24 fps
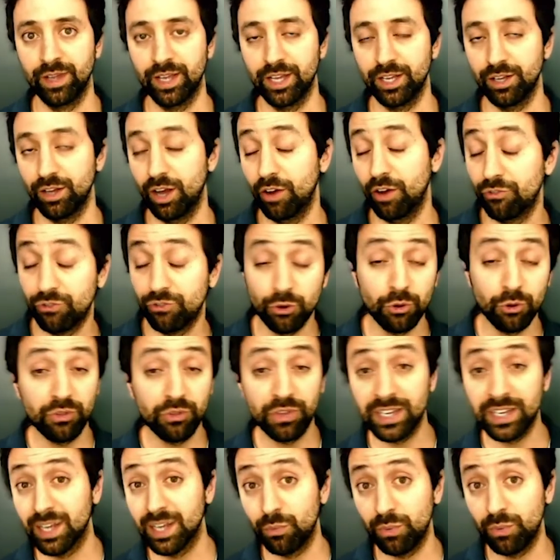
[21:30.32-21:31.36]
a few things
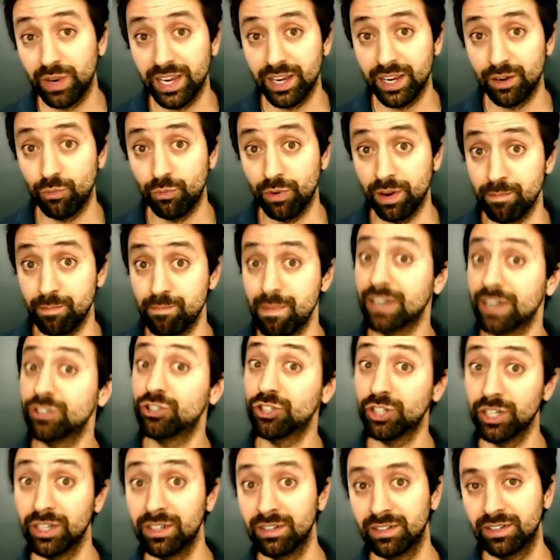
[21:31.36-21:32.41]
that we
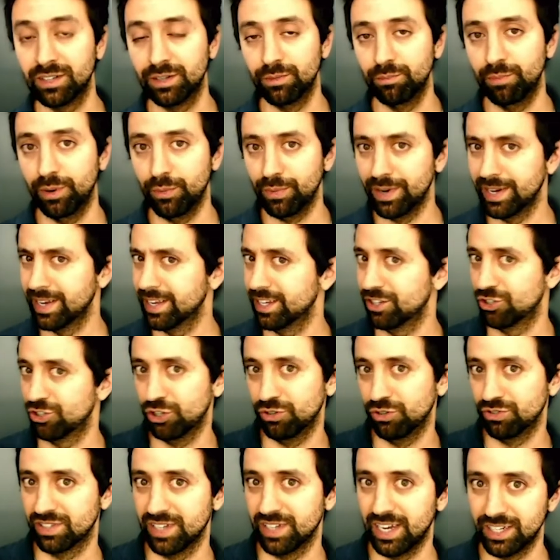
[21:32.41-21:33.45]
mentioned, but we didn't show
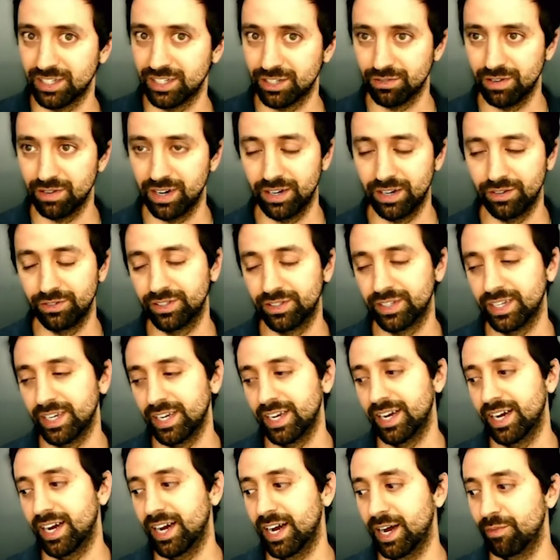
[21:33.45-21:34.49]
slides around,
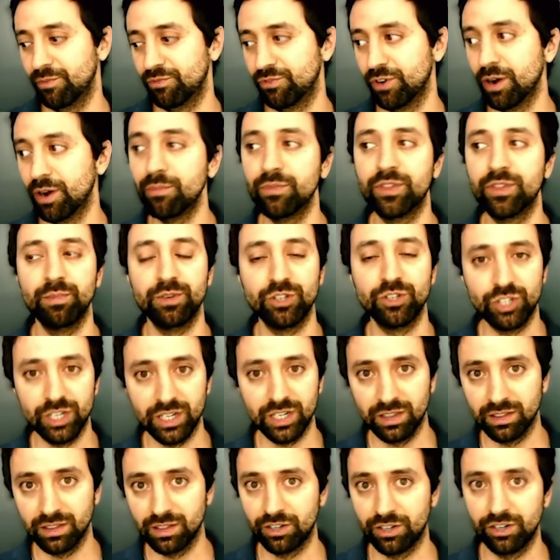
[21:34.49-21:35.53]
from the
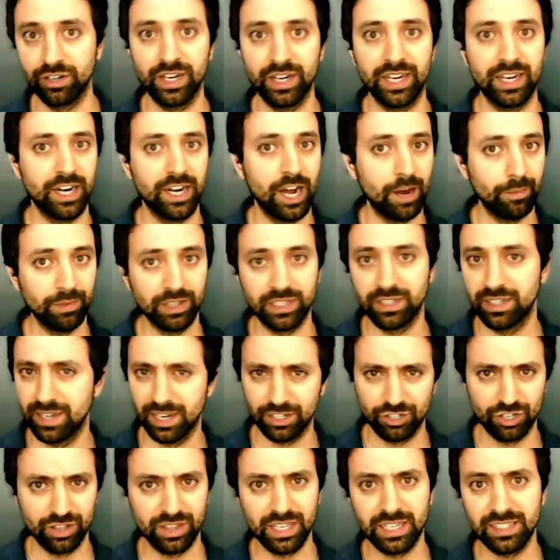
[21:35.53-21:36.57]
machine learning, anomaly
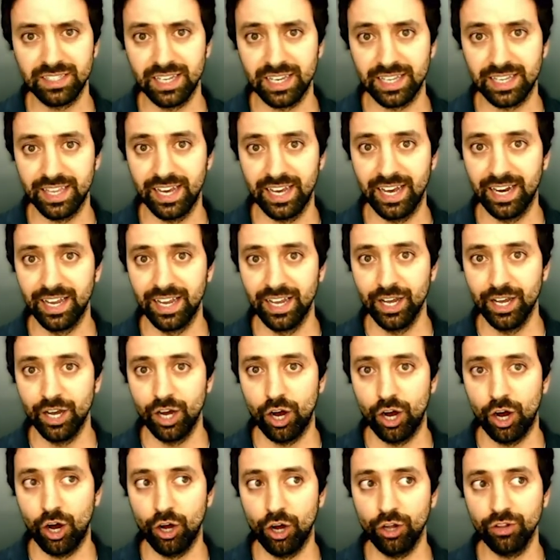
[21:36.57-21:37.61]
detection, things like that.
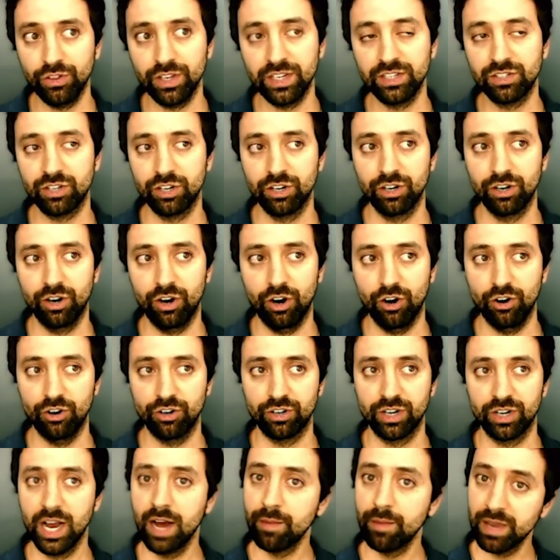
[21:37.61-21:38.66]
All these are
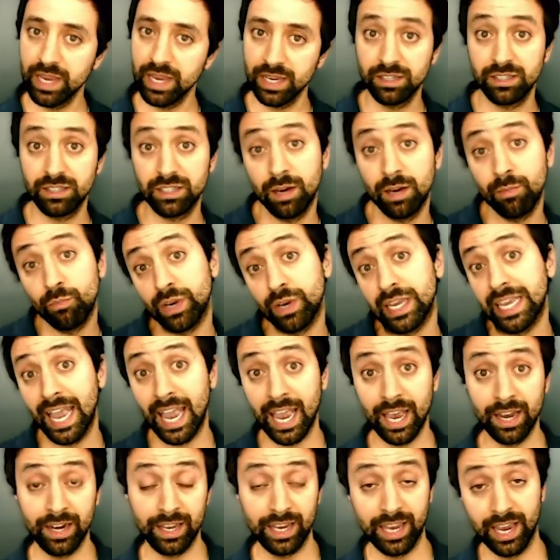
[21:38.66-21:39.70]
coming. Some we
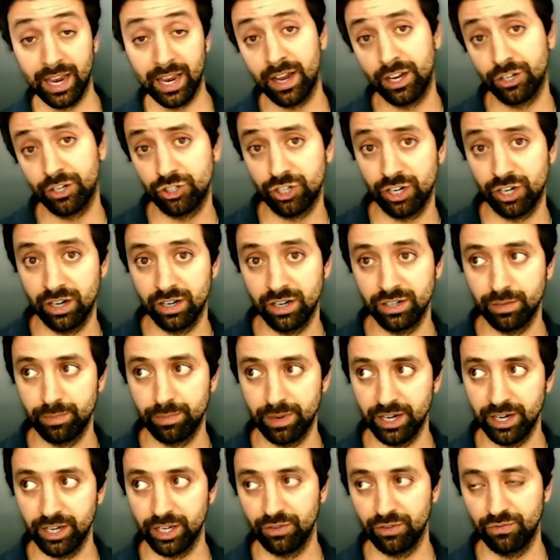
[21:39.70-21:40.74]
can and cannot share
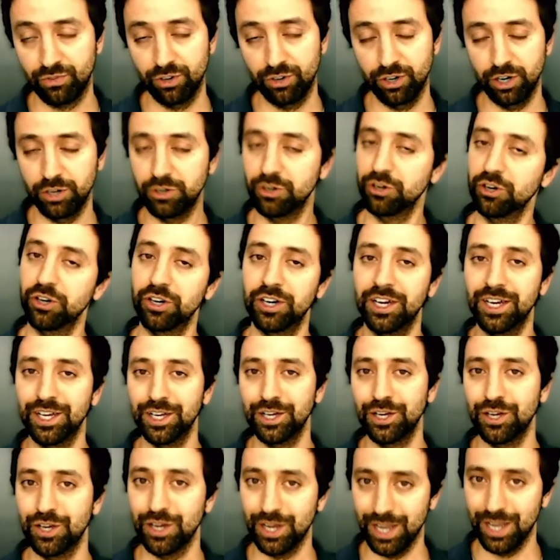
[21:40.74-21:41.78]
depending if you're under
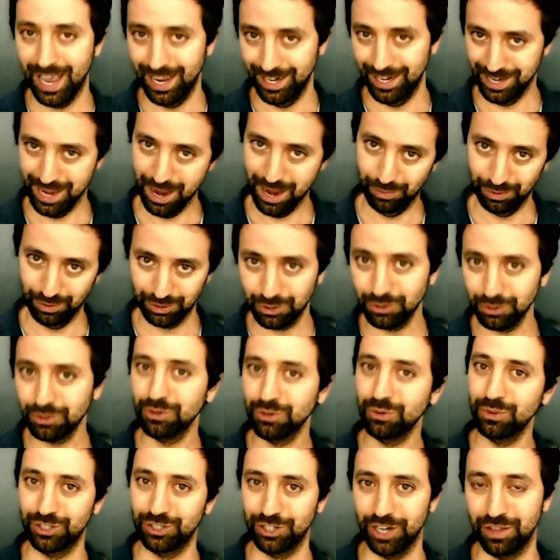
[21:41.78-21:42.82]
NDA with Google,
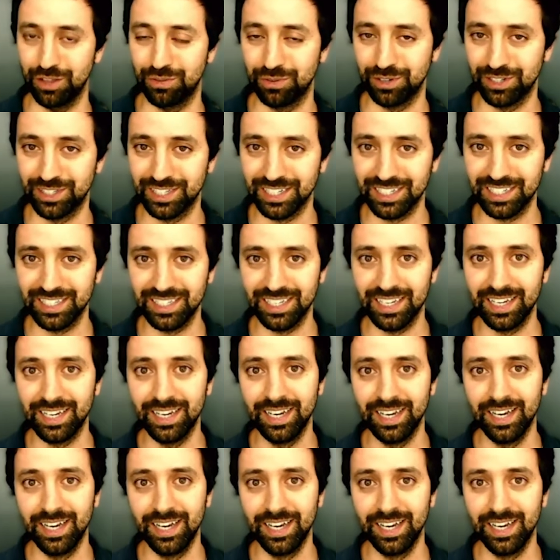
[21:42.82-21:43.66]
with GA360.